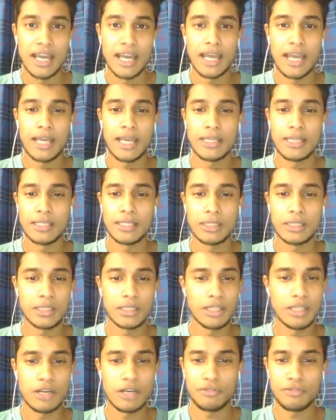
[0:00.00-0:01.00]
And
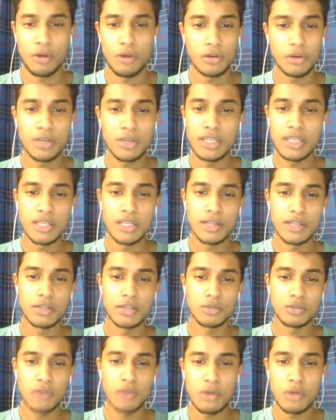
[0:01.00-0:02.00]
following year,
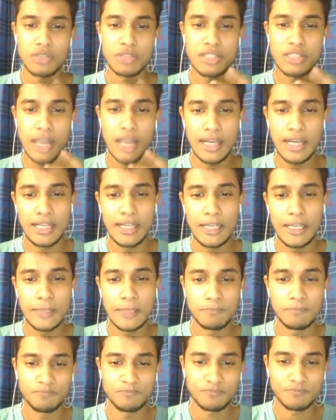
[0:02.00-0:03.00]
in
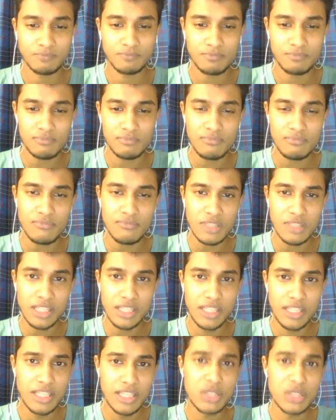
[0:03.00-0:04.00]
2019,
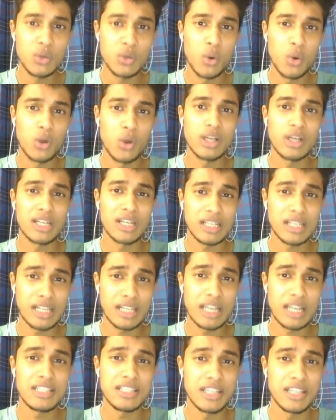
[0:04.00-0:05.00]
he scored
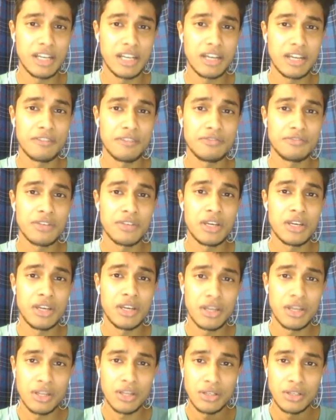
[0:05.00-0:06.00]
consecutive
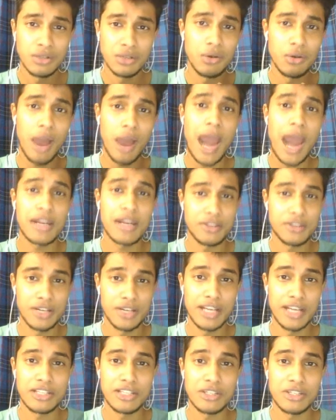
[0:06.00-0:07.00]
2
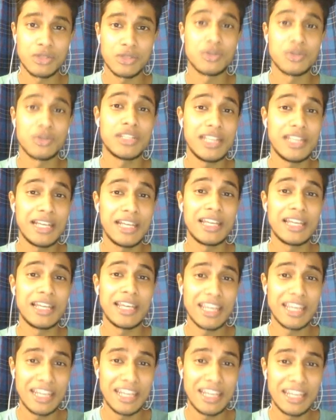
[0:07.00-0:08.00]
hat-tricks to seal
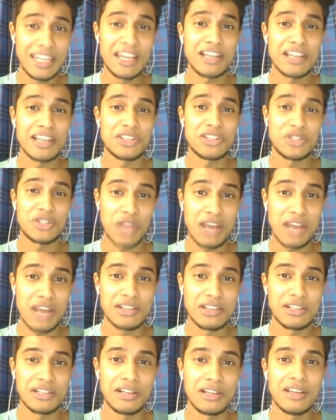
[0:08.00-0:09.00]
India's
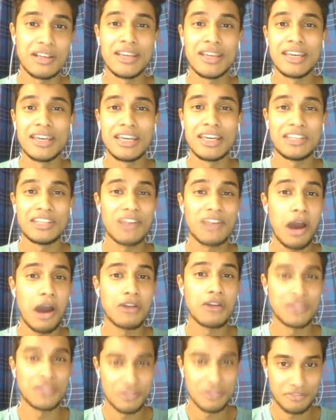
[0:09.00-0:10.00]
title in the
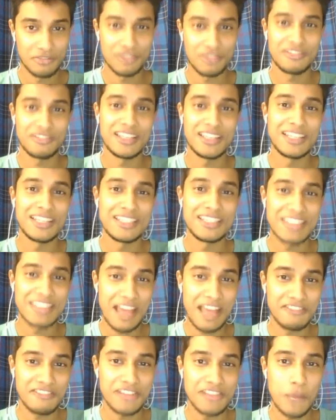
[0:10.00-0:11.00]
under-15
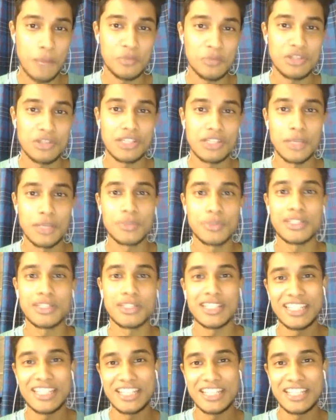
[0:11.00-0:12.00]
SAF
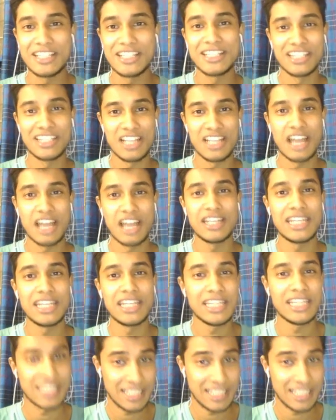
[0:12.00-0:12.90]
Championships in Kalyani